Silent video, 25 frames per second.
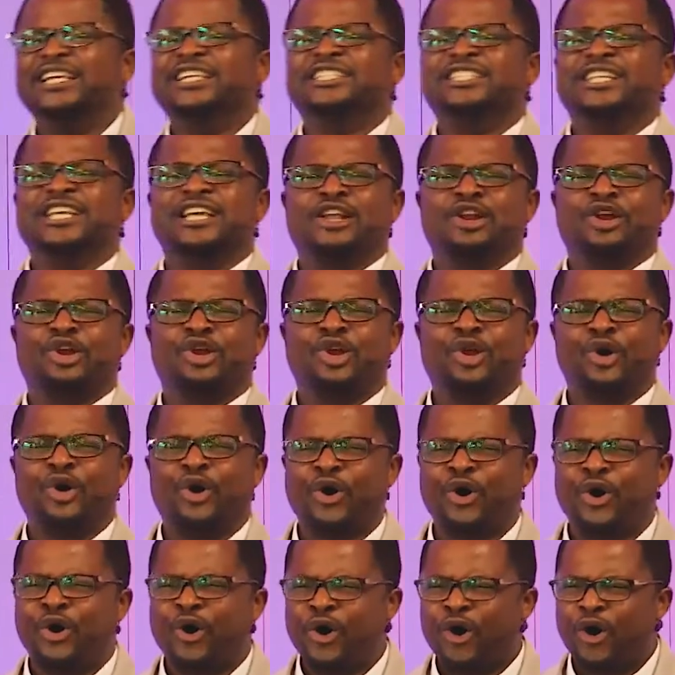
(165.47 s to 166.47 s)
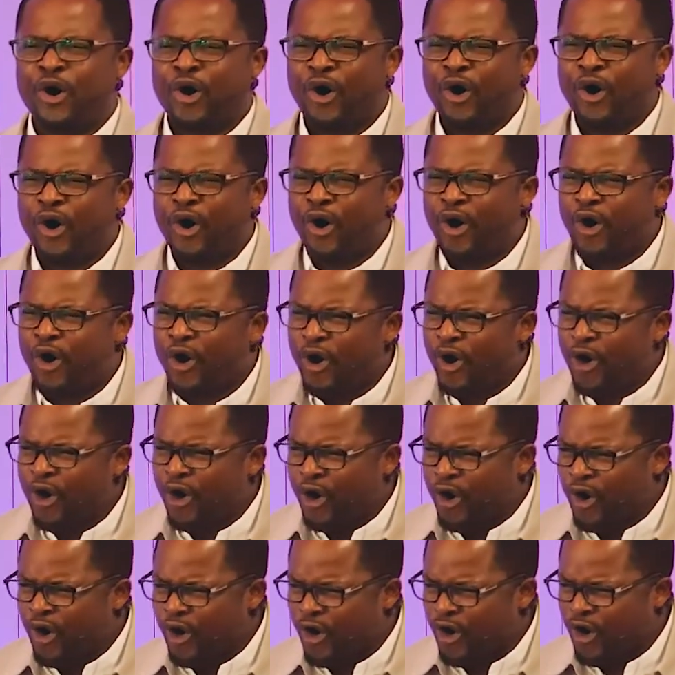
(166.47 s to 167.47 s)
It is a
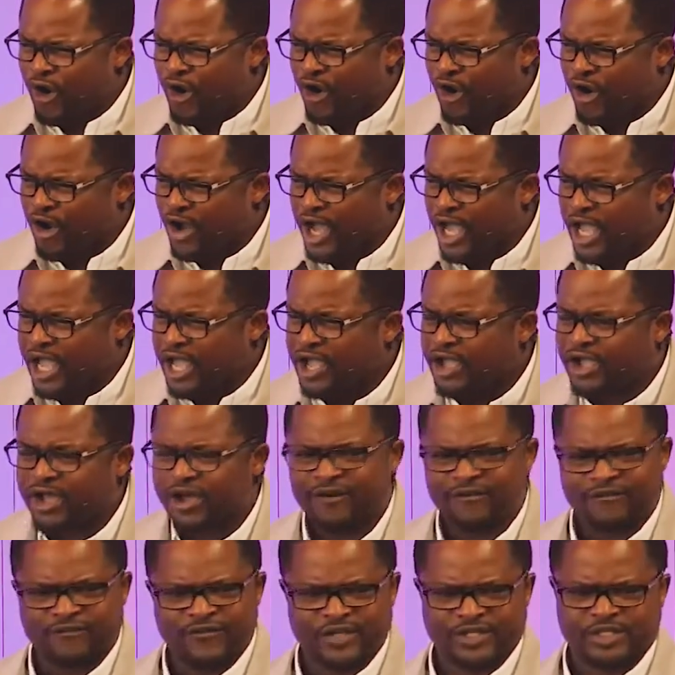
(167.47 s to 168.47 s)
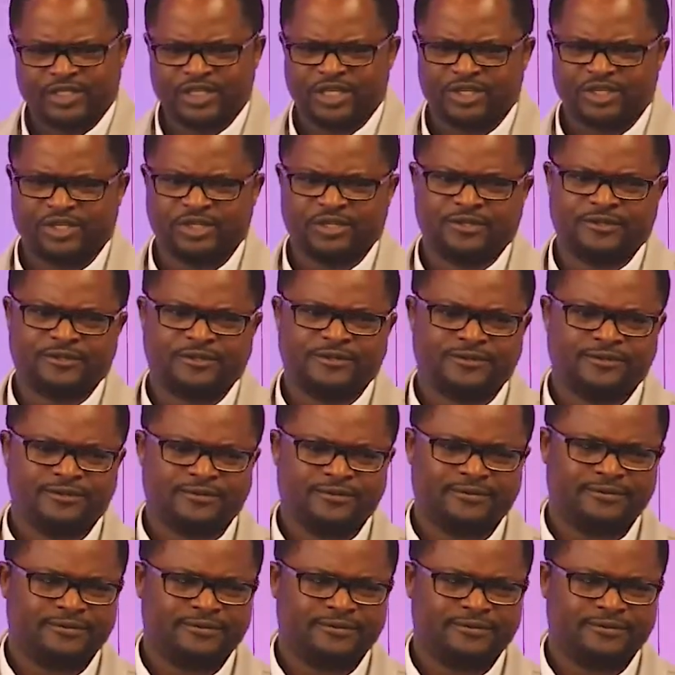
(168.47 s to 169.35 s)
long conversation.